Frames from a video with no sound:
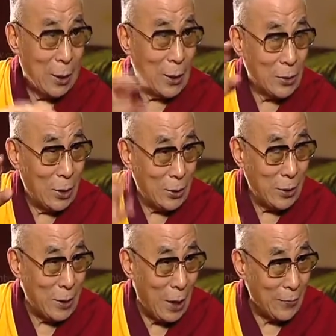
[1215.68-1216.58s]
So at
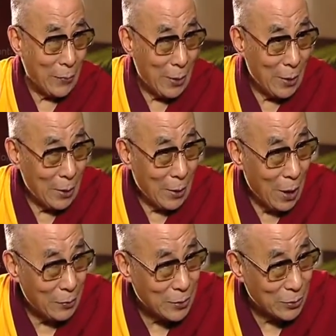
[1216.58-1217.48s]
that time,
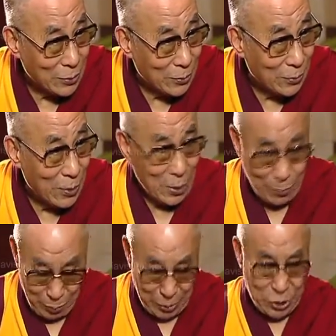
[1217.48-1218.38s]
after I sort of
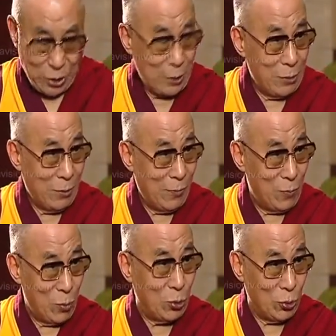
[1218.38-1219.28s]
picture of
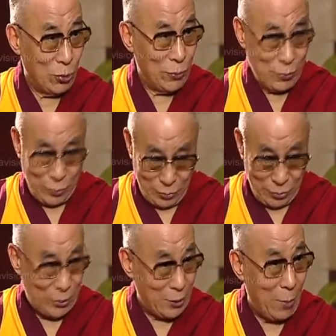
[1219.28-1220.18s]
moon
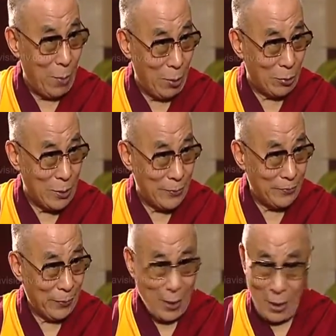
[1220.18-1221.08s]
used to come out,
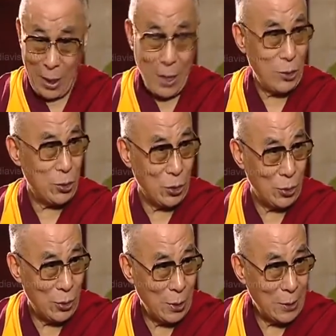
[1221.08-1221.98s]
I
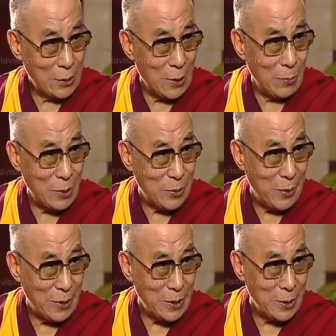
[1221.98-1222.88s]
show some
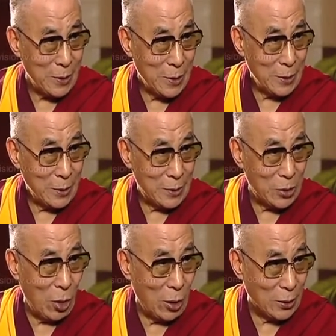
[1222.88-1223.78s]
Tibetan
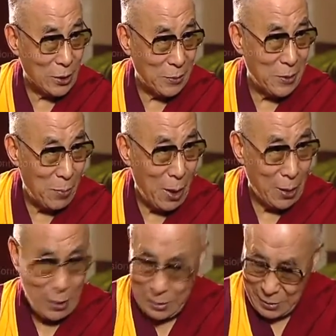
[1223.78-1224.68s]
scholars, Tibetan
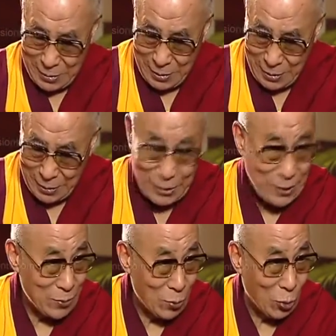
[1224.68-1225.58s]
monk, this
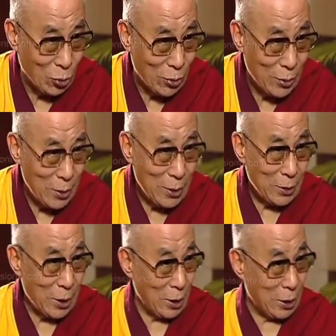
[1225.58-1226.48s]
is moon.
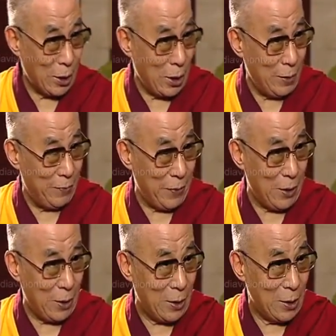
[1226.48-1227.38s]
Then they
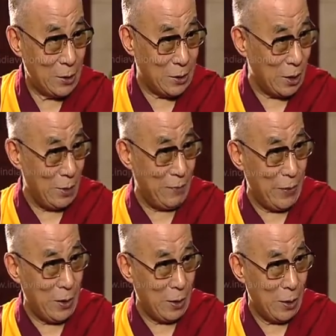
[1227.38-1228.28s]
still
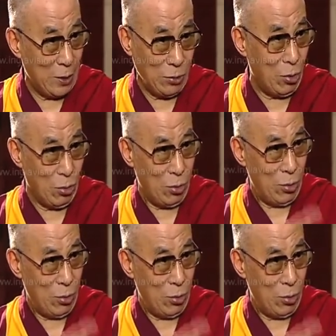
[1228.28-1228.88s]
feel, no,